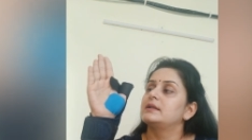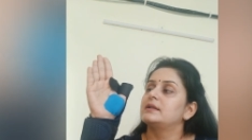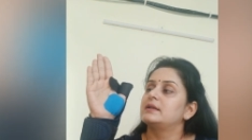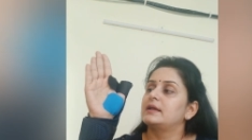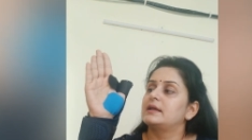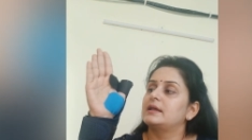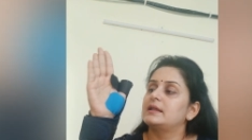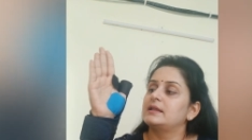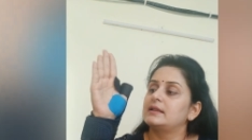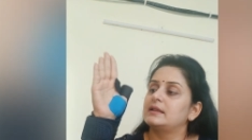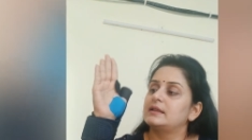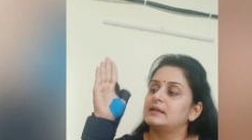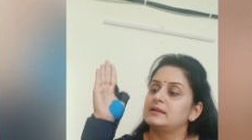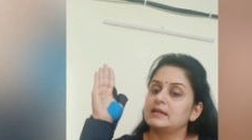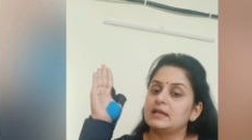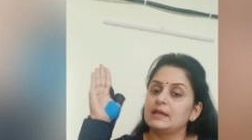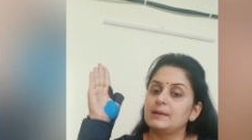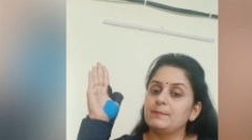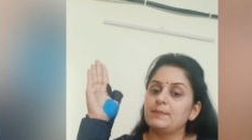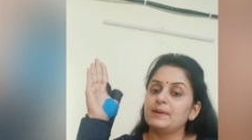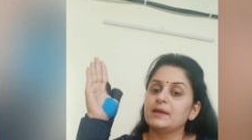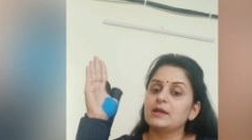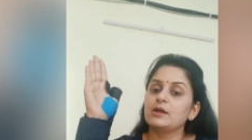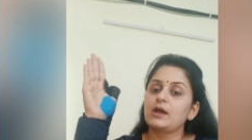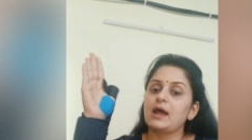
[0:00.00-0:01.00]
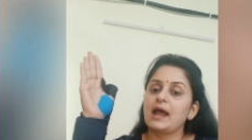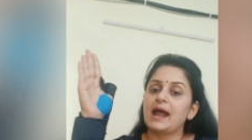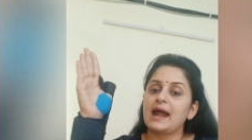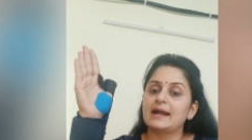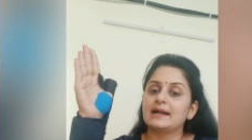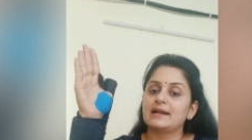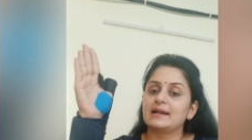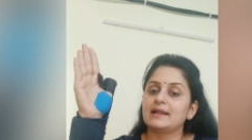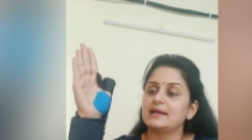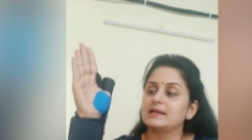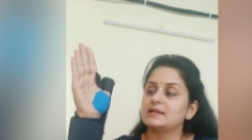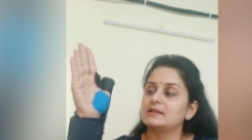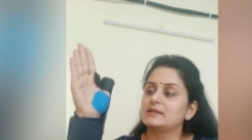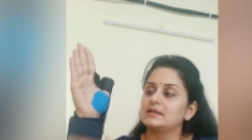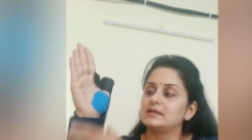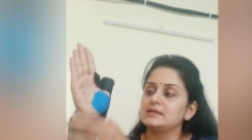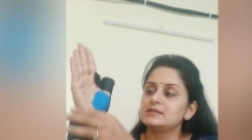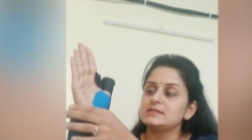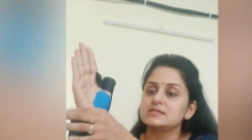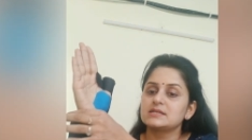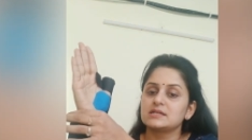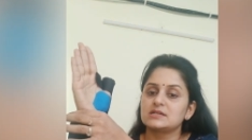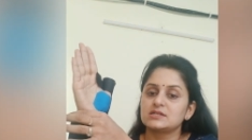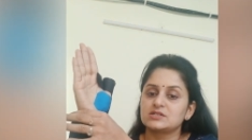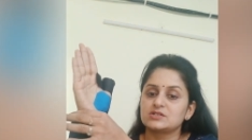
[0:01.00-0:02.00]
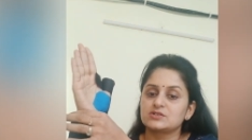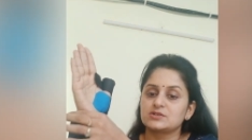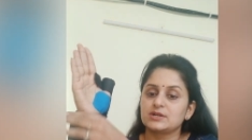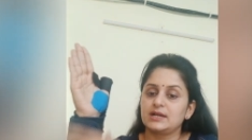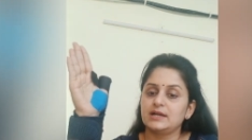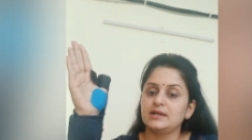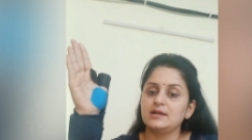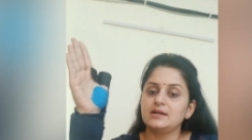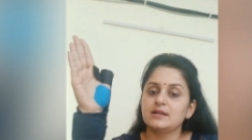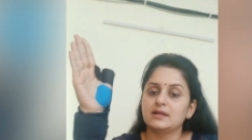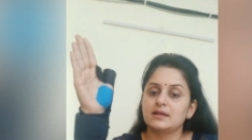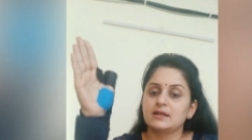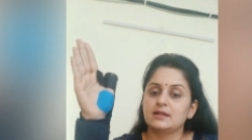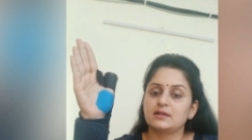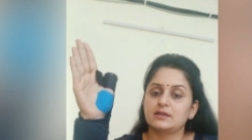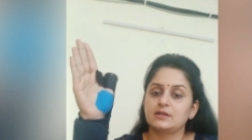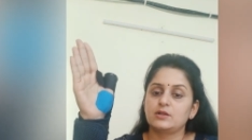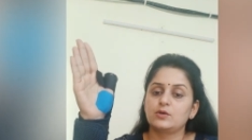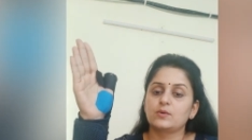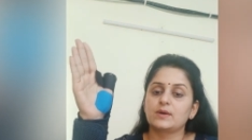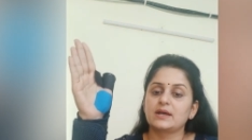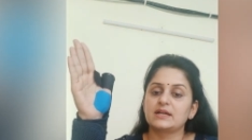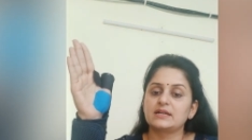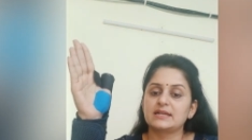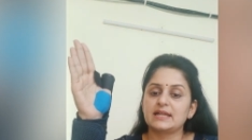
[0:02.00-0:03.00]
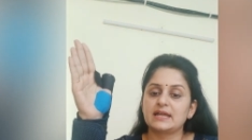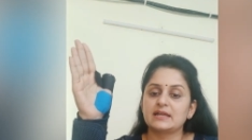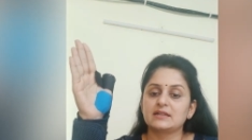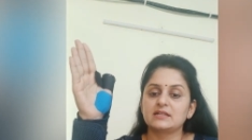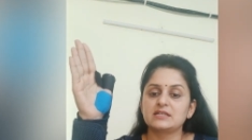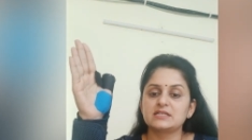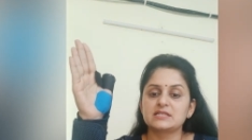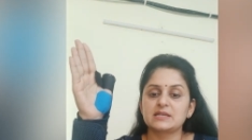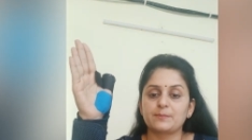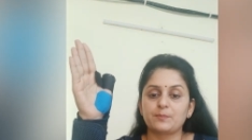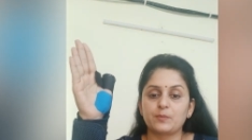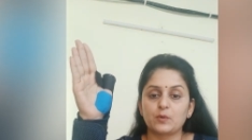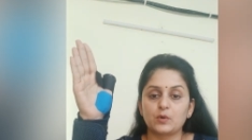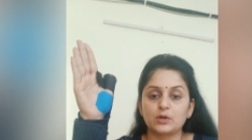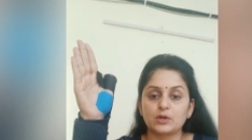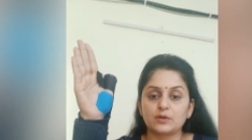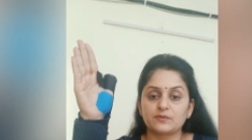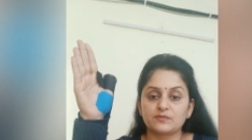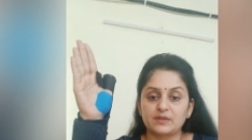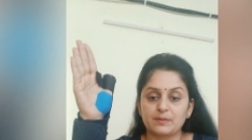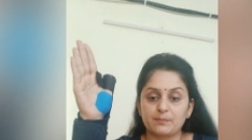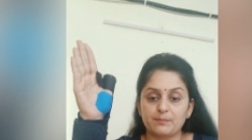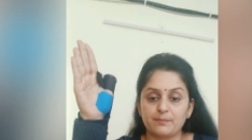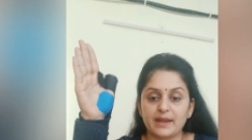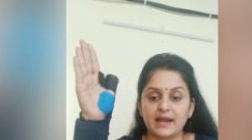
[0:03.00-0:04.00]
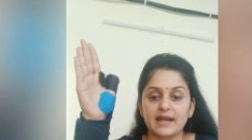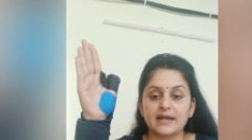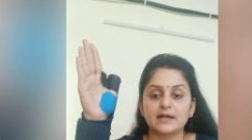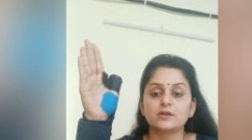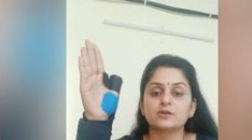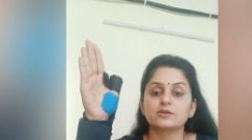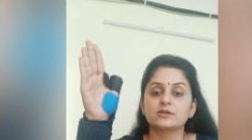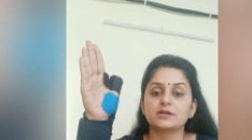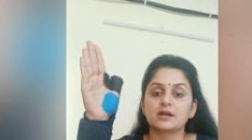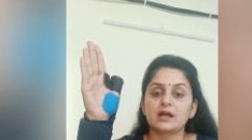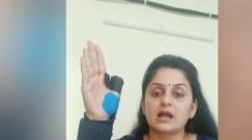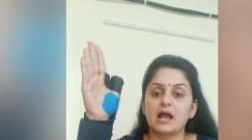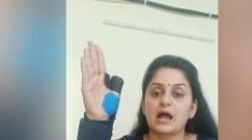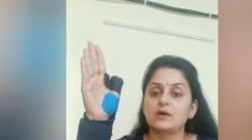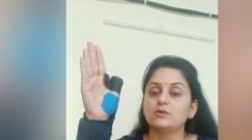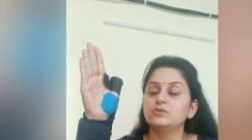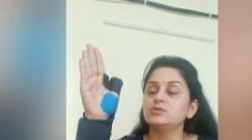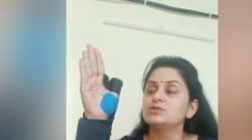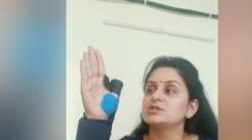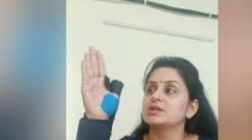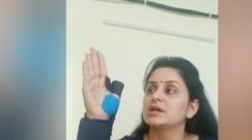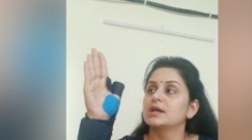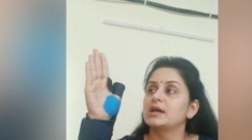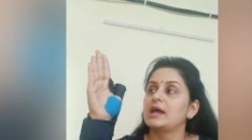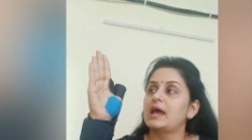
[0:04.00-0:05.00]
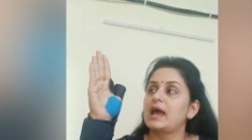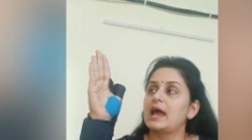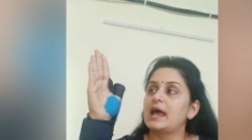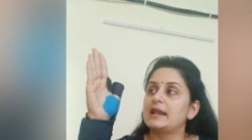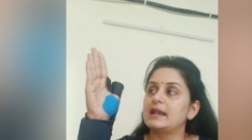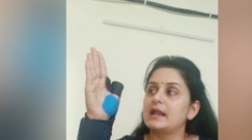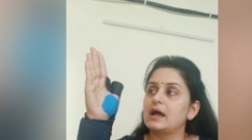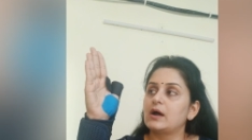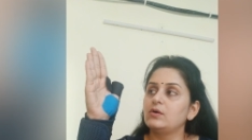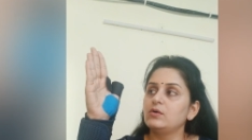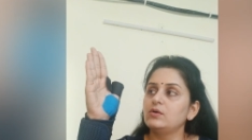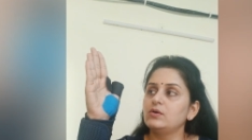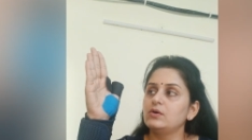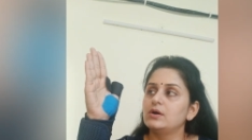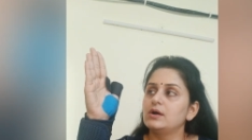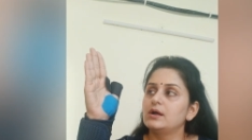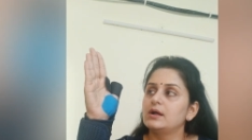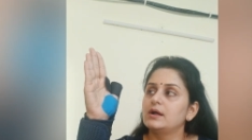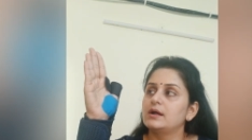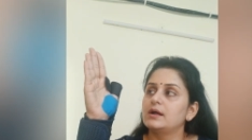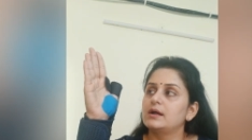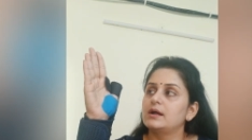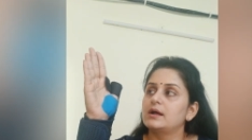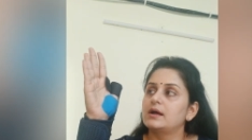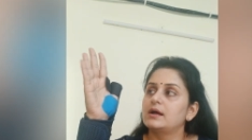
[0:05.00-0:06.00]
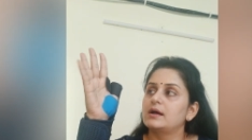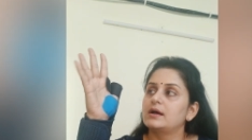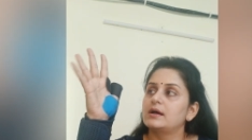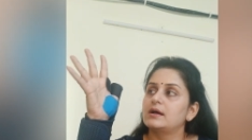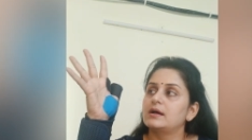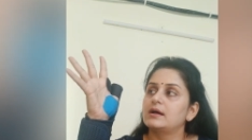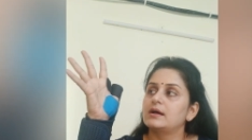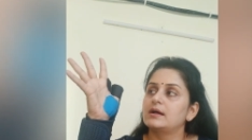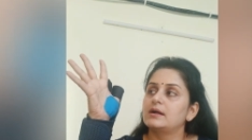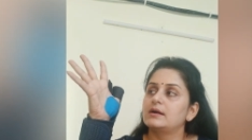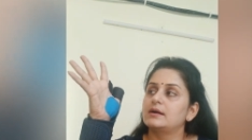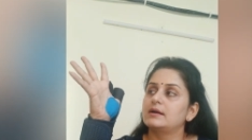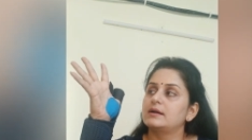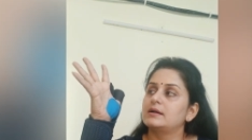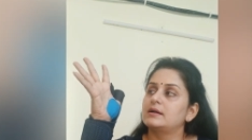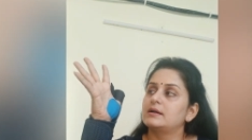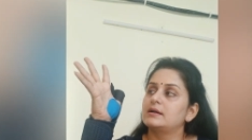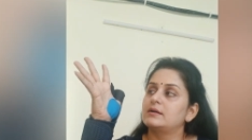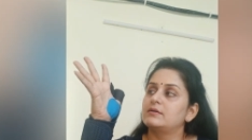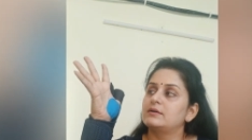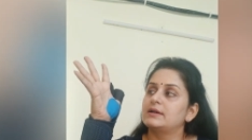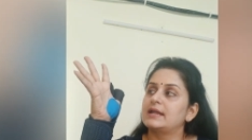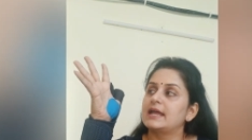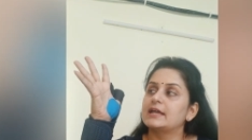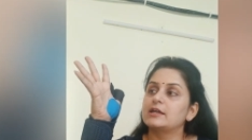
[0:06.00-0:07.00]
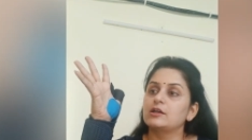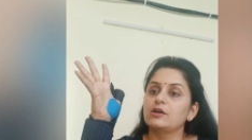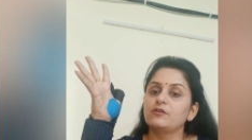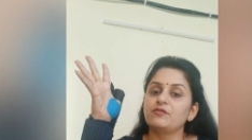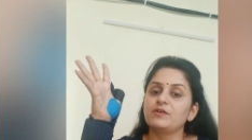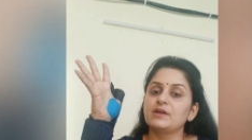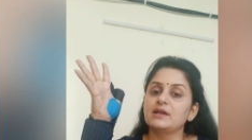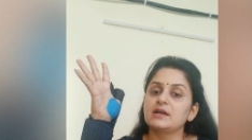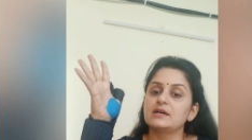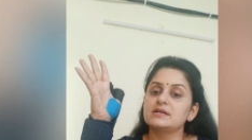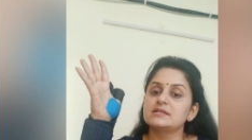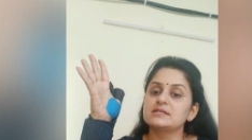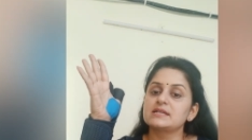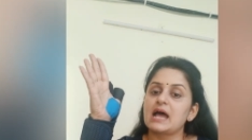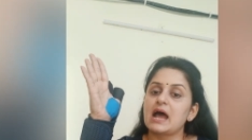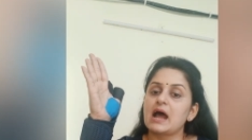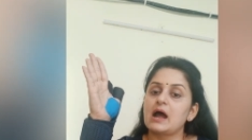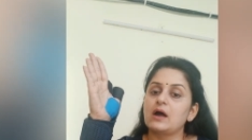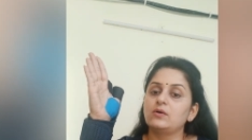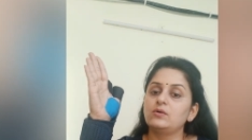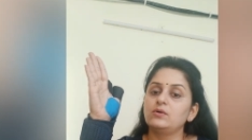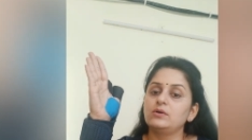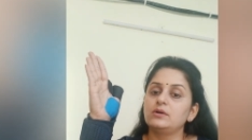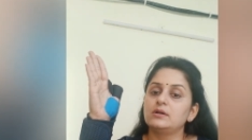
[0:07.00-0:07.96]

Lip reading: in keeping your hand like this straight, you can take the support of the bed or the couch, and now take your fingers out,